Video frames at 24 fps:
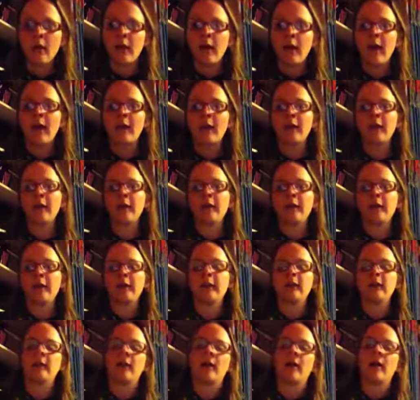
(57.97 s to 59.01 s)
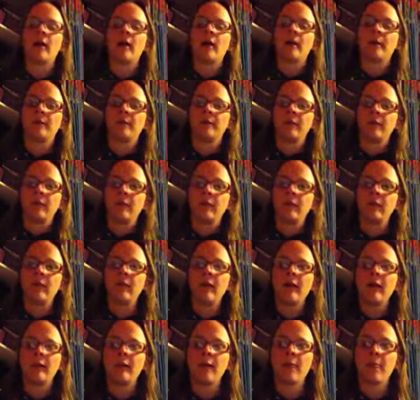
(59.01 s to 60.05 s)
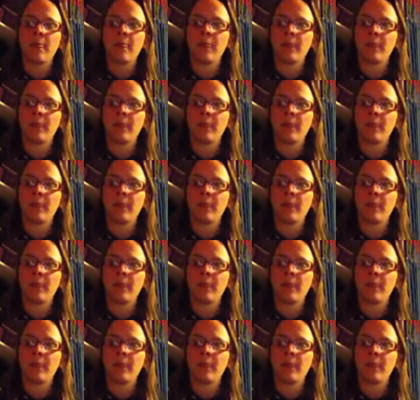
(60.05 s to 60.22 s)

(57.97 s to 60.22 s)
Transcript: And I um do have